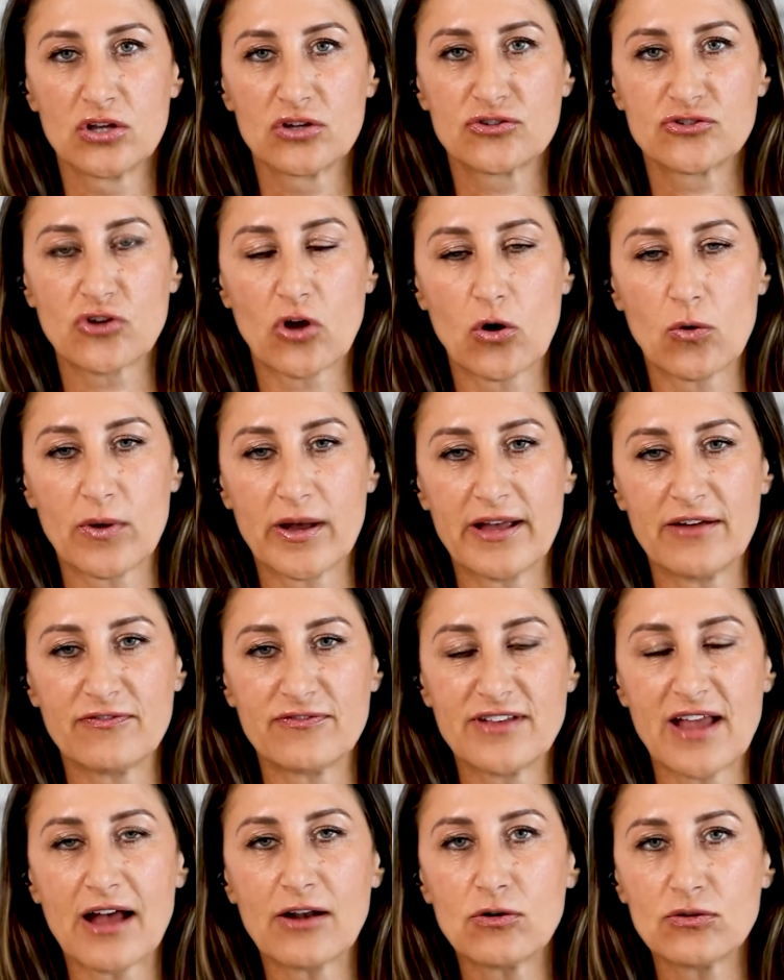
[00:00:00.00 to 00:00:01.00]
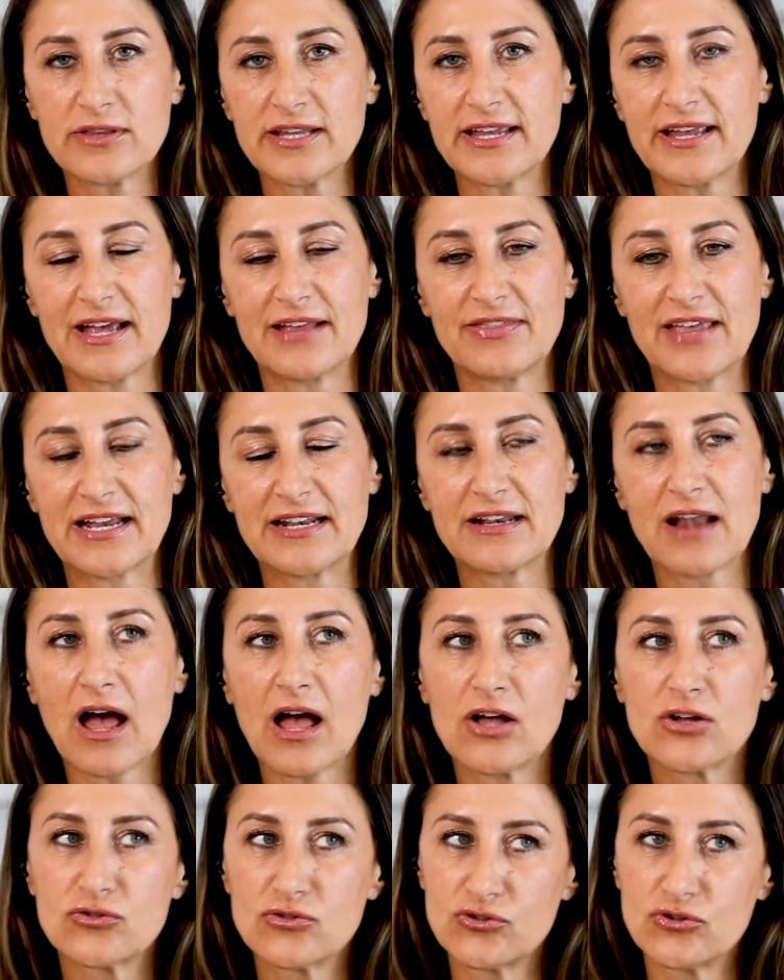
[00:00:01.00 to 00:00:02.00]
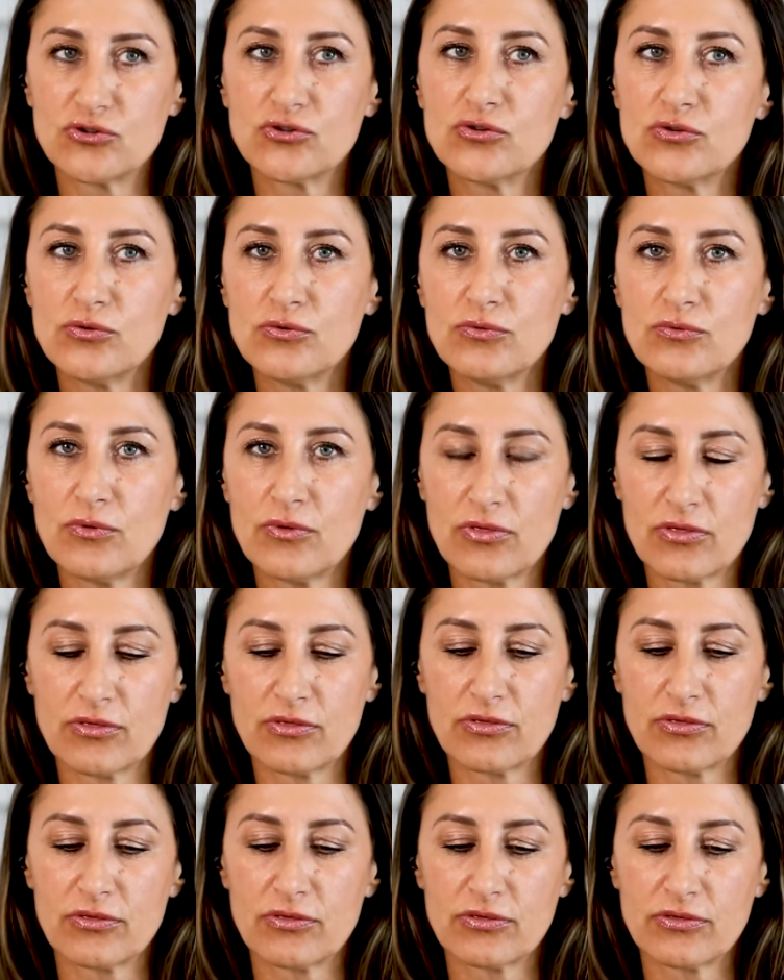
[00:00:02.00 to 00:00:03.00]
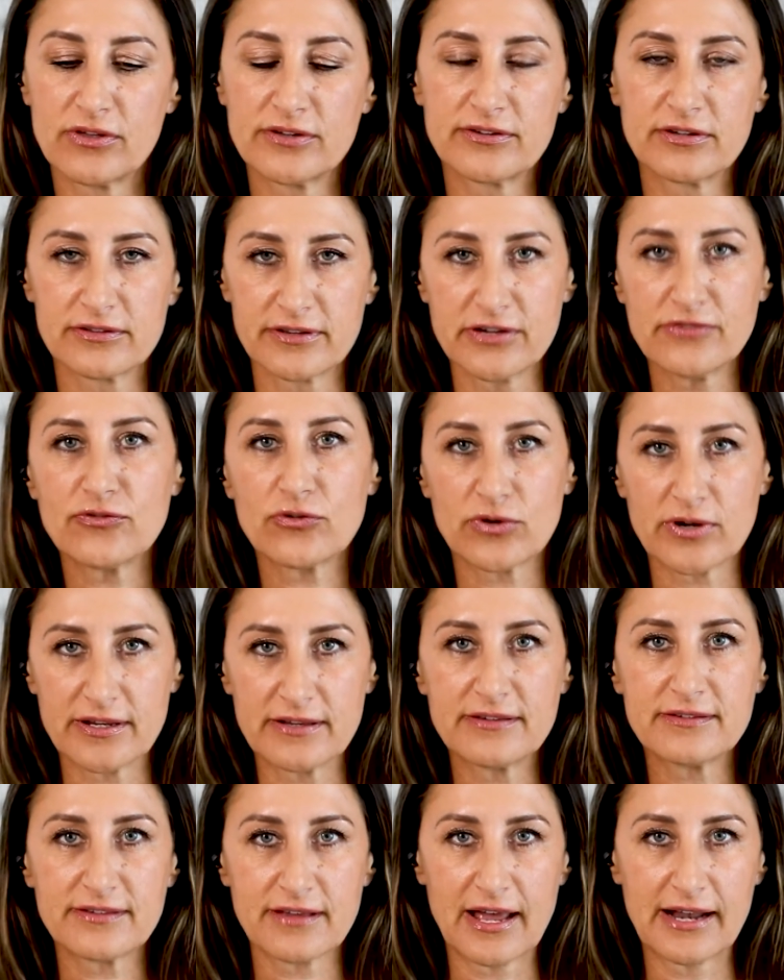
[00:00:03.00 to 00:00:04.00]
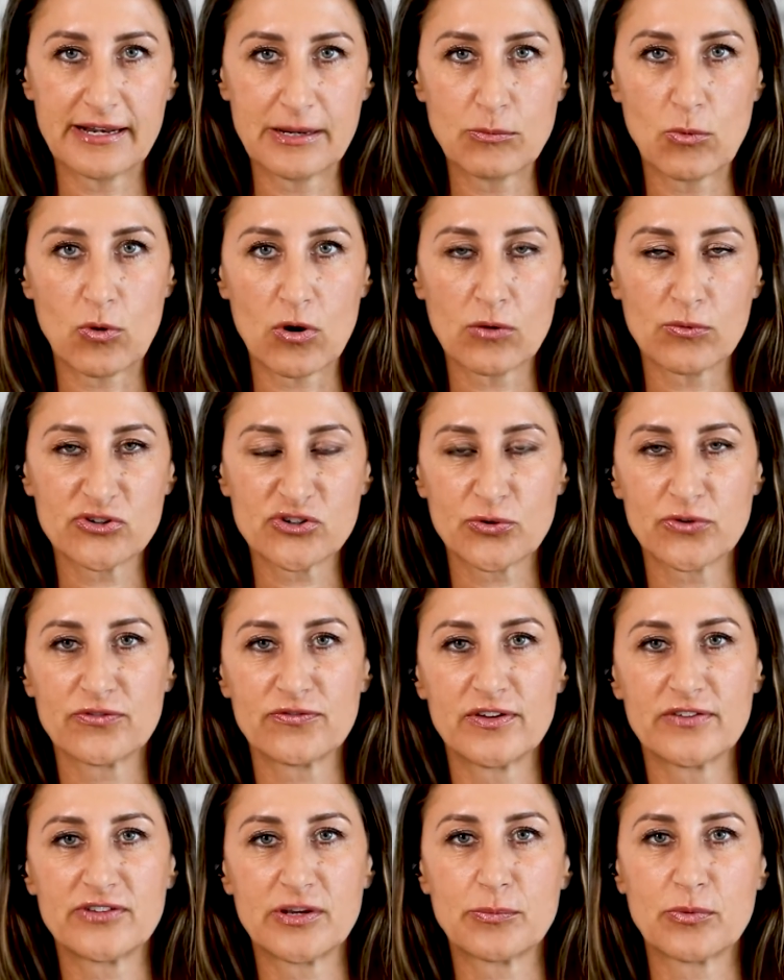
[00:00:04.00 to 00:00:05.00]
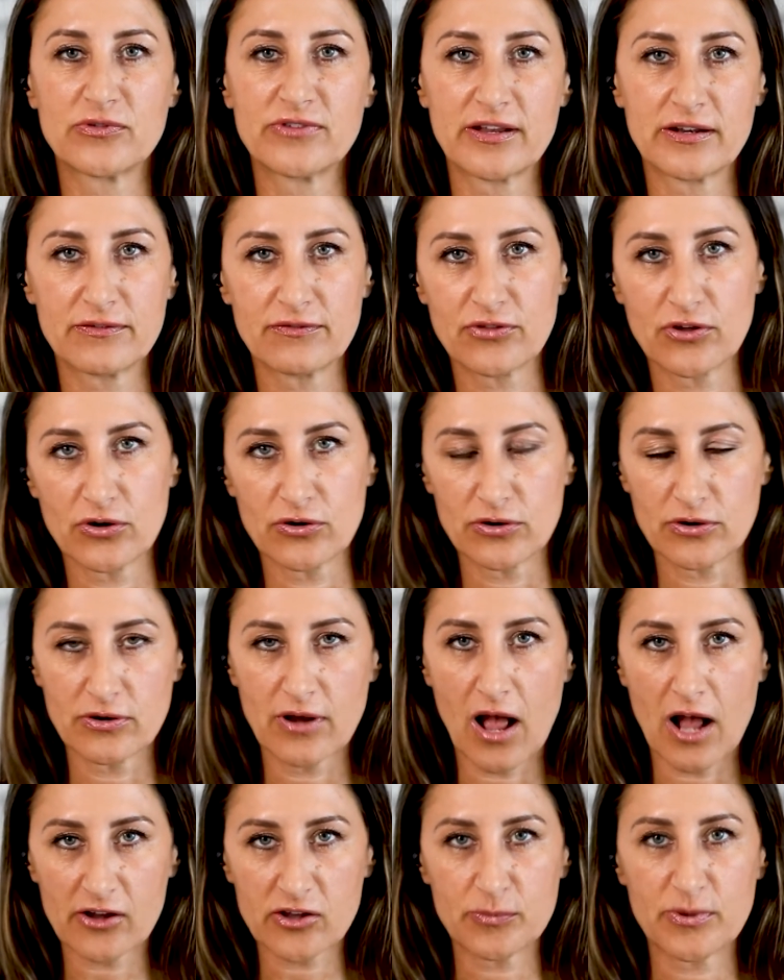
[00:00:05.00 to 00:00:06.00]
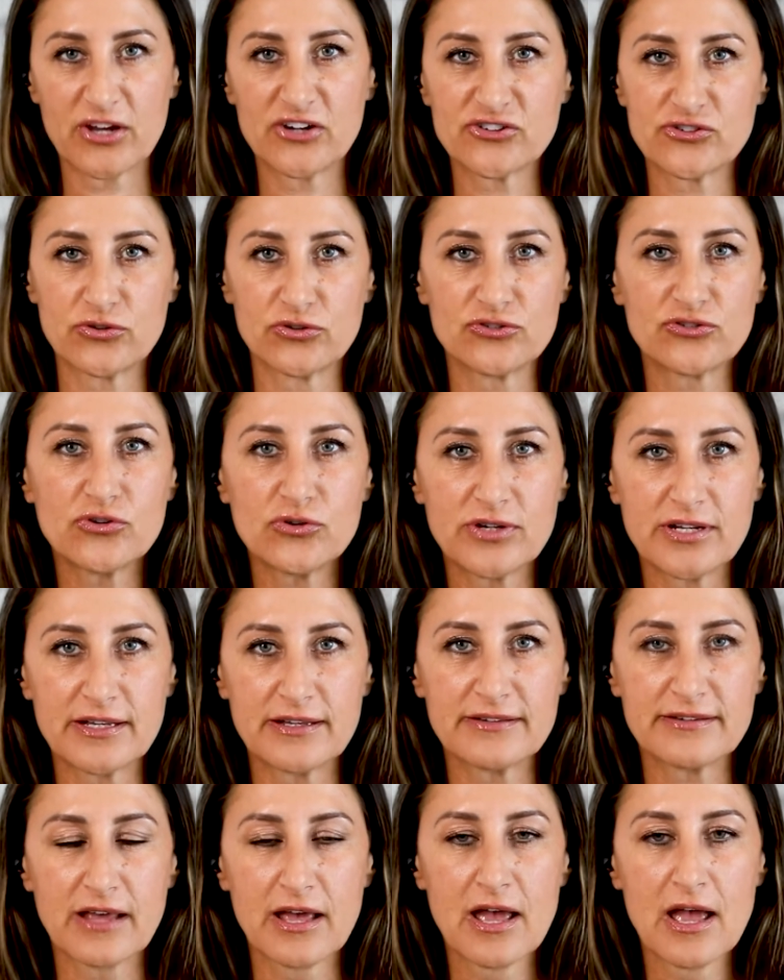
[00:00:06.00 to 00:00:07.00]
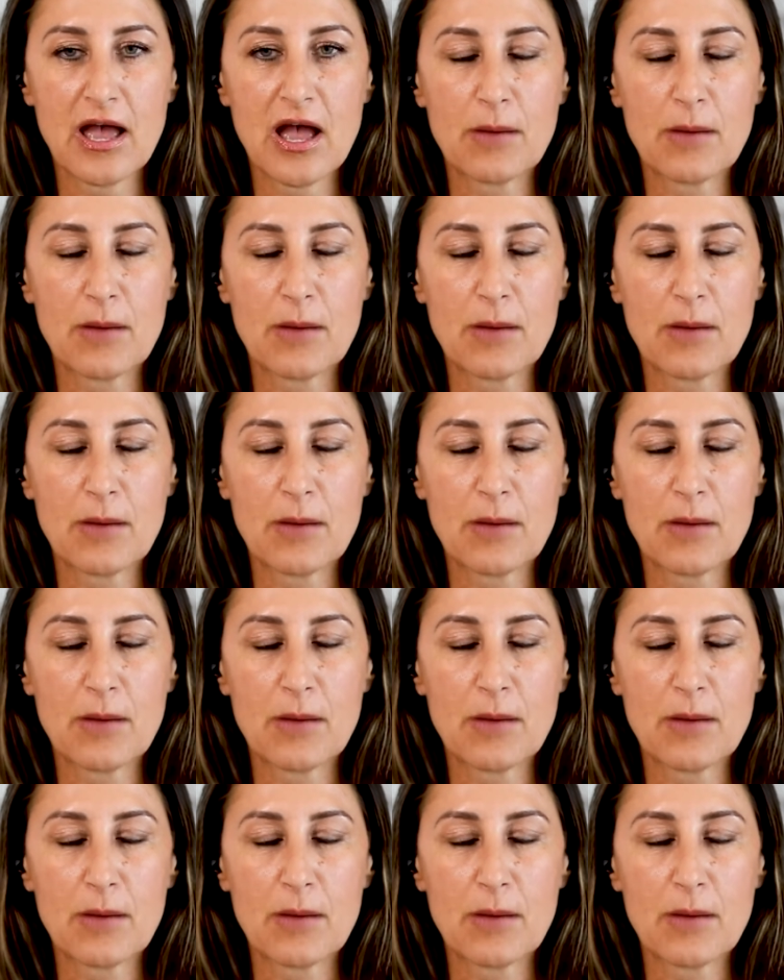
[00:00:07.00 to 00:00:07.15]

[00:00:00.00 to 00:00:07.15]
So if not only can they not do the deliveries anymore, which was 50% of their occupational duties,